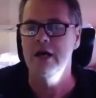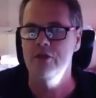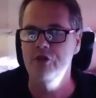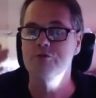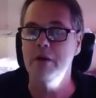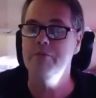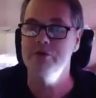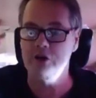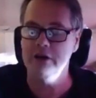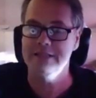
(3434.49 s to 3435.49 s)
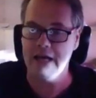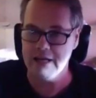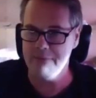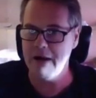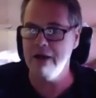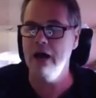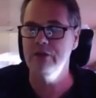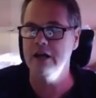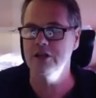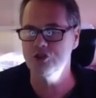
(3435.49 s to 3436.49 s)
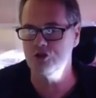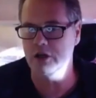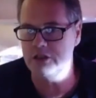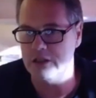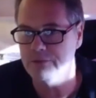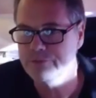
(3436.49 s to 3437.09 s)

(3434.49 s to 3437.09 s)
those papers are exactly about how they're constructed.